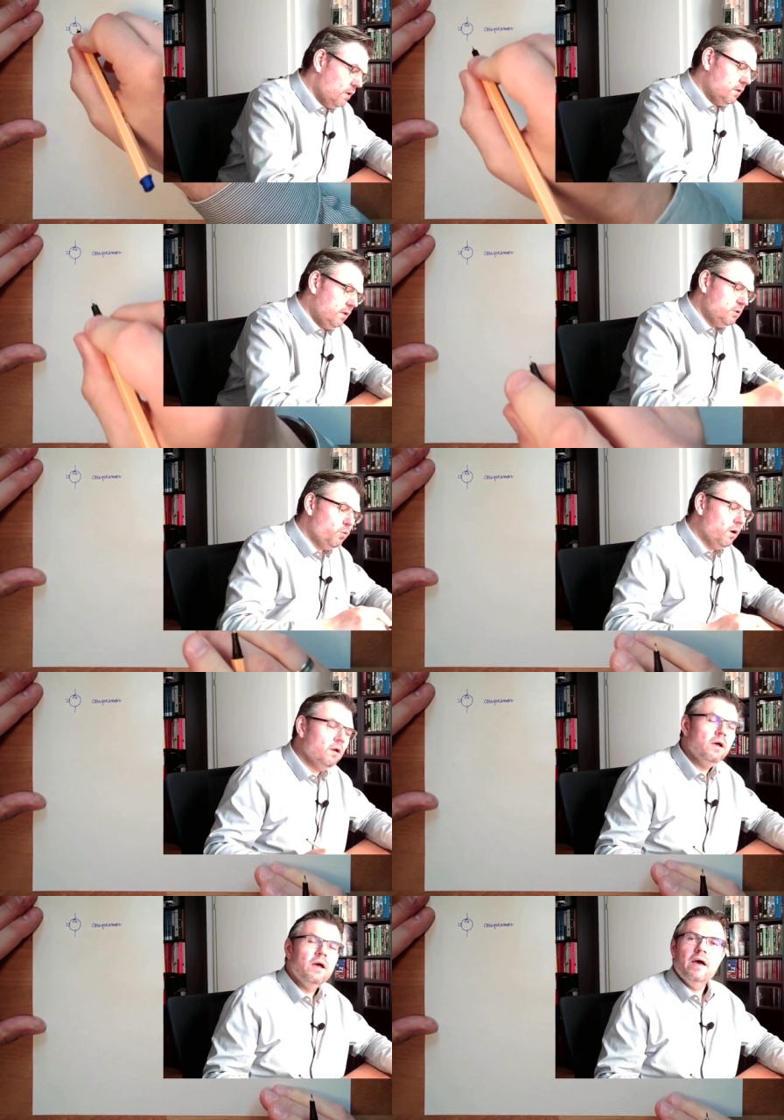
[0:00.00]
This one
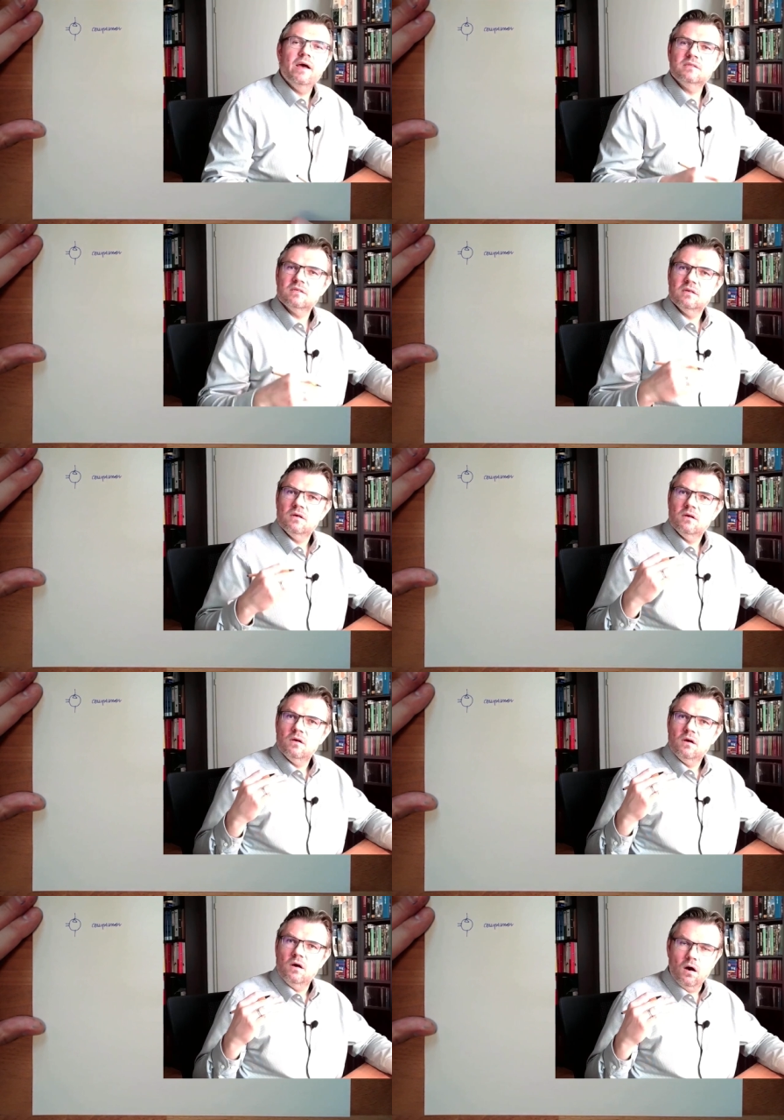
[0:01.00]
has
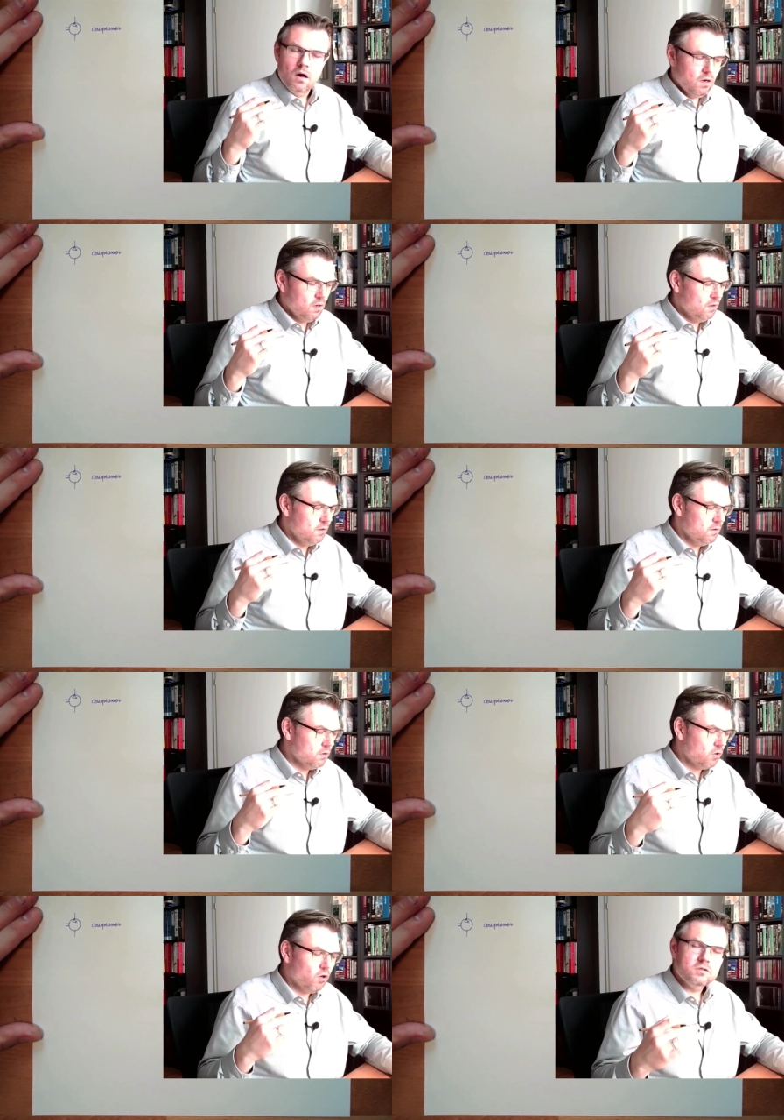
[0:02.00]
a
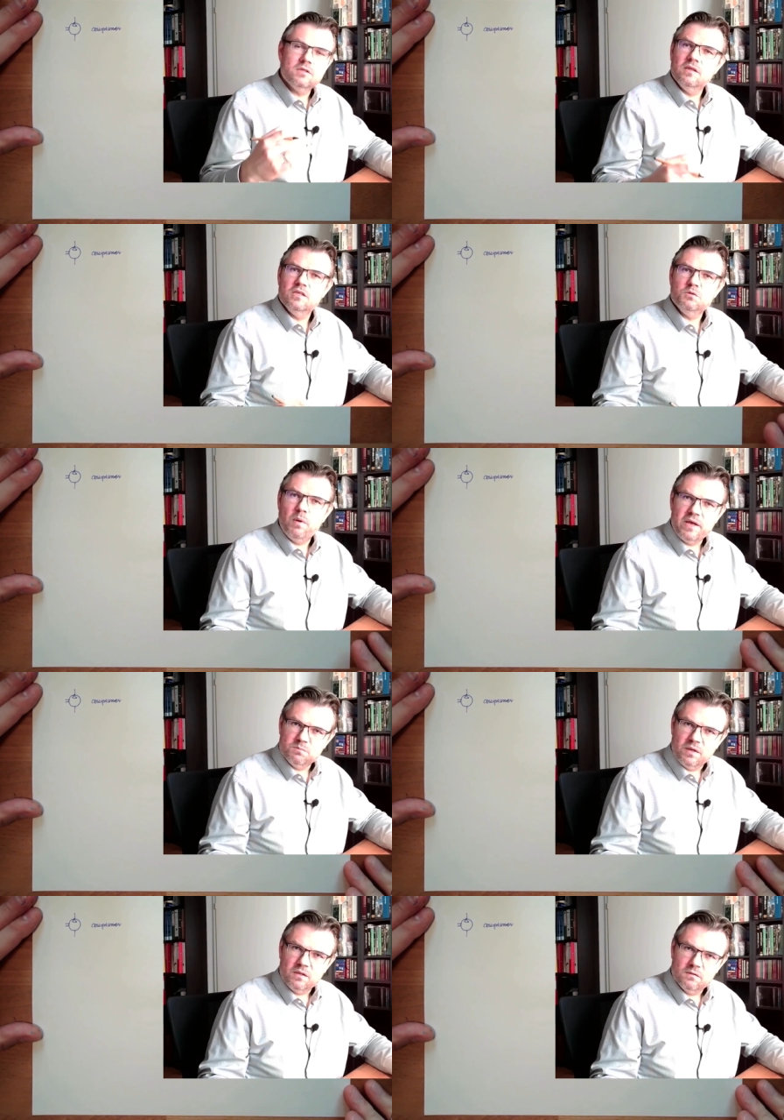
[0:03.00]
constant displacement.